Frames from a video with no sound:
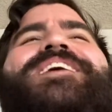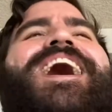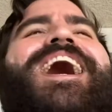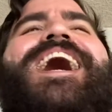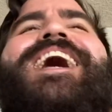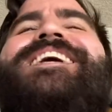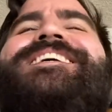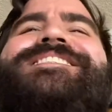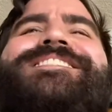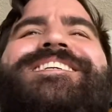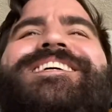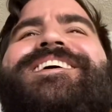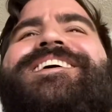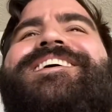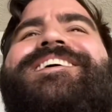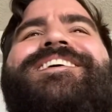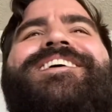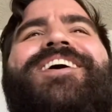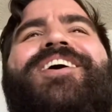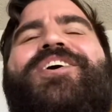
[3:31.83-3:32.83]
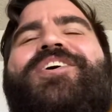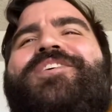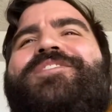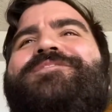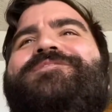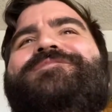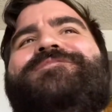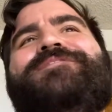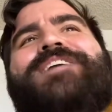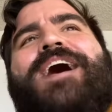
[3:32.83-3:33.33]
idea
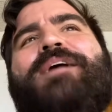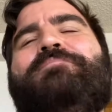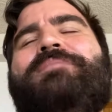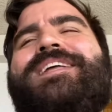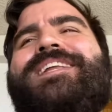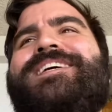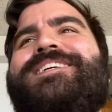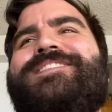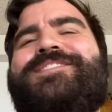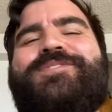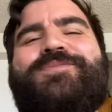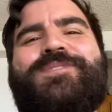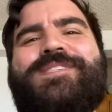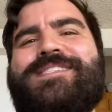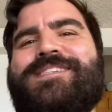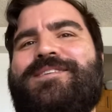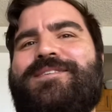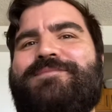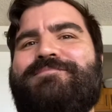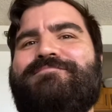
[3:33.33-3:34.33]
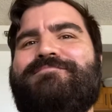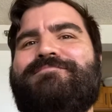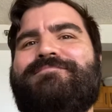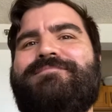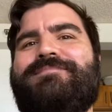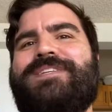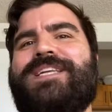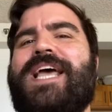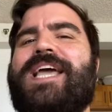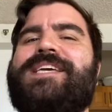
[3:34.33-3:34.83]
of, I'm gonna do some
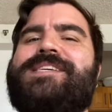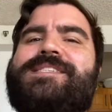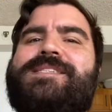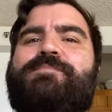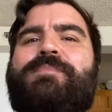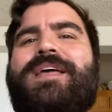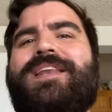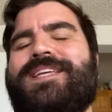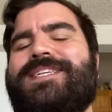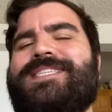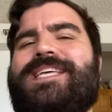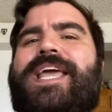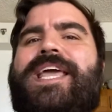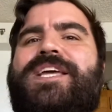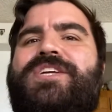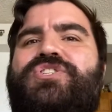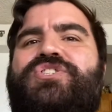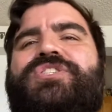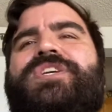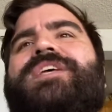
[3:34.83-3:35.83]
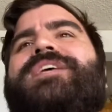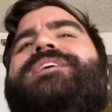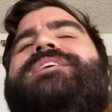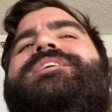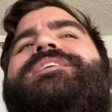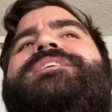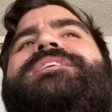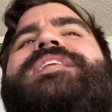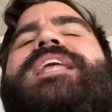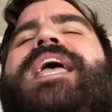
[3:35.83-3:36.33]
nice
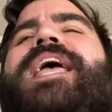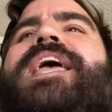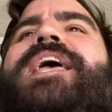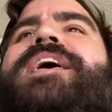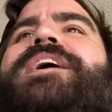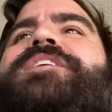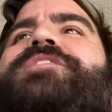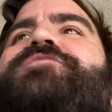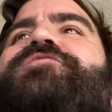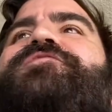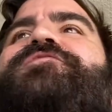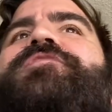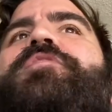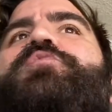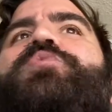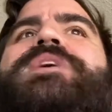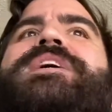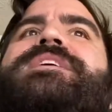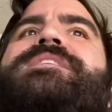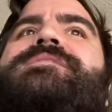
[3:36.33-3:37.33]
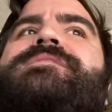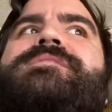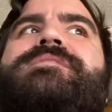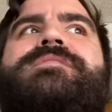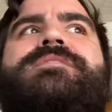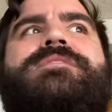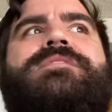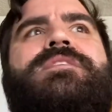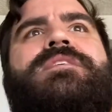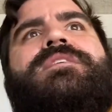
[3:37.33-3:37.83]
meditation and
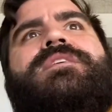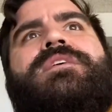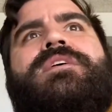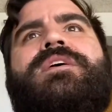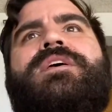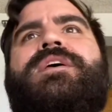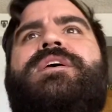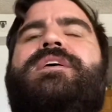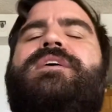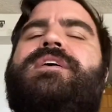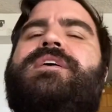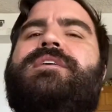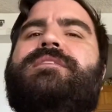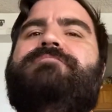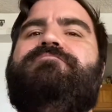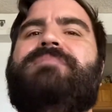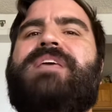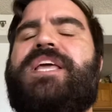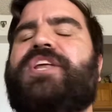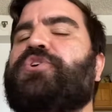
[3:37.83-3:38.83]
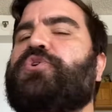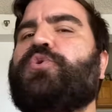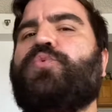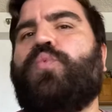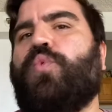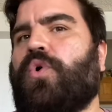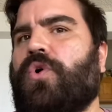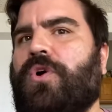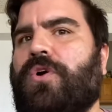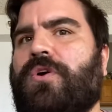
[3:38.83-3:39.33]
focused inner
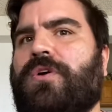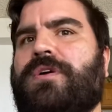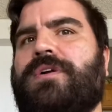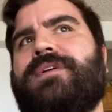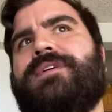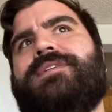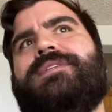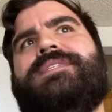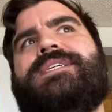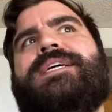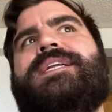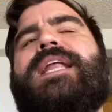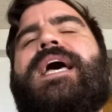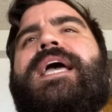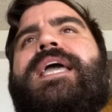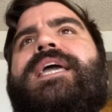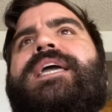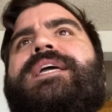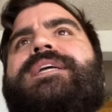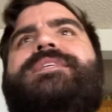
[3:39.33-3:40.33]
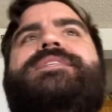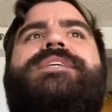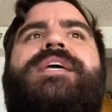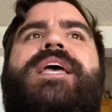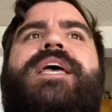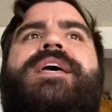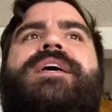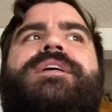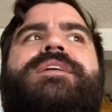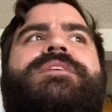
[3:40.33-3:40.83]
work tonight,
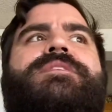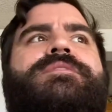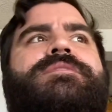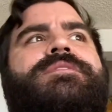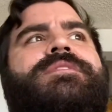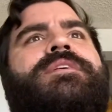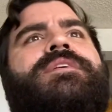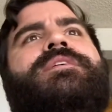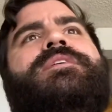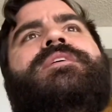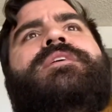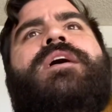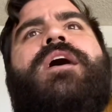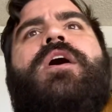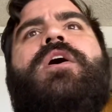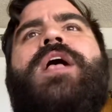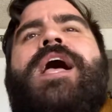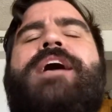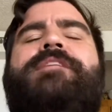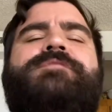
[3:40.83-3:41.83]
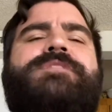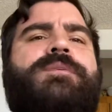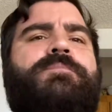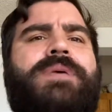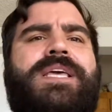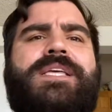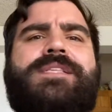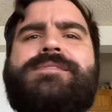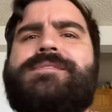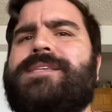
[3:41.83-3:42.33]
and I'll have some
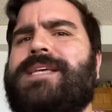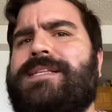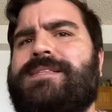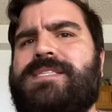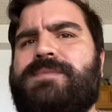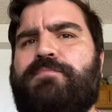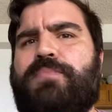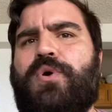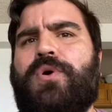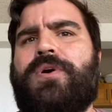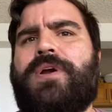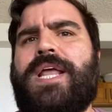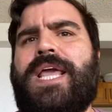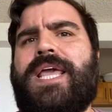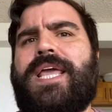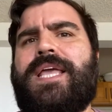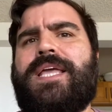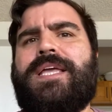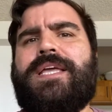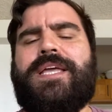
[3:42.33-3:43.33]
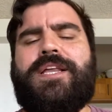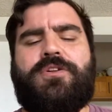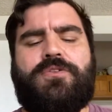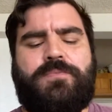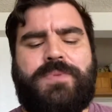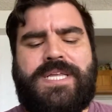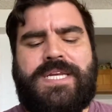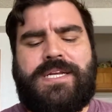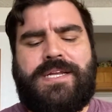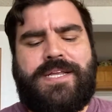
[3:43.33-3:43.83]
incense burning. It'll
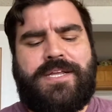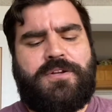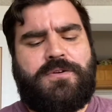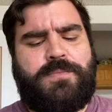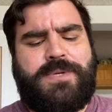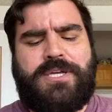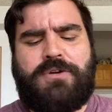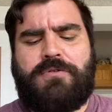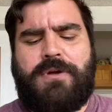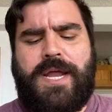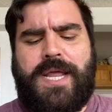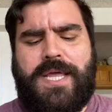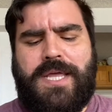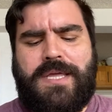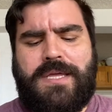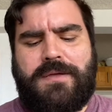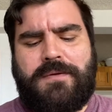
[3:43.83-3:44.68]
be great.